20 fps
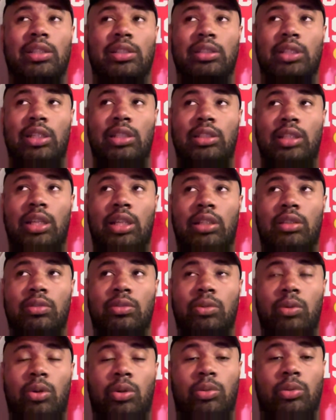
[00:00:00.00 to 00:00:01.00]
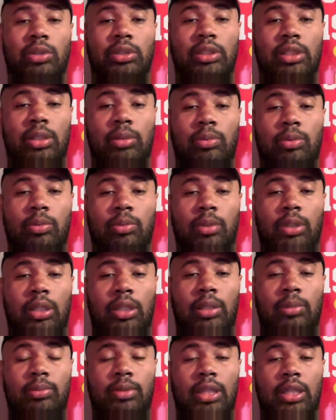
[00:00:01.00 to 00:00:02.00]
Shout out to Alex for always keeping me
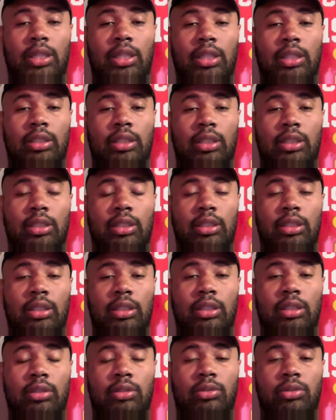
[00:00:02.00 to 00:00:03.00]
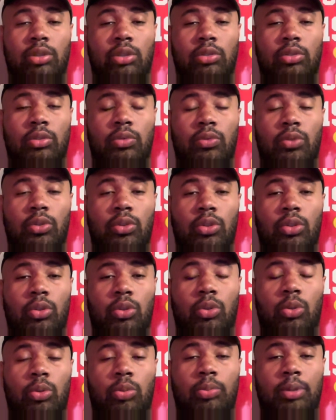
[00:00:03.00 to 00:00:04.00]
updated. Click the link in the description for your
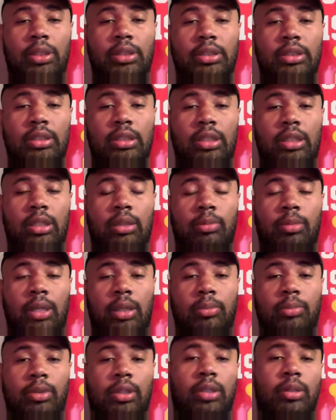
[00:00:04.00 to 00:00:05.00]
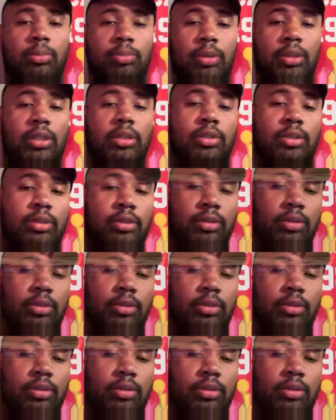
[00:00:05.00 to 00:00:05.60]
cool Pistol gear. I'm out, man. Peace.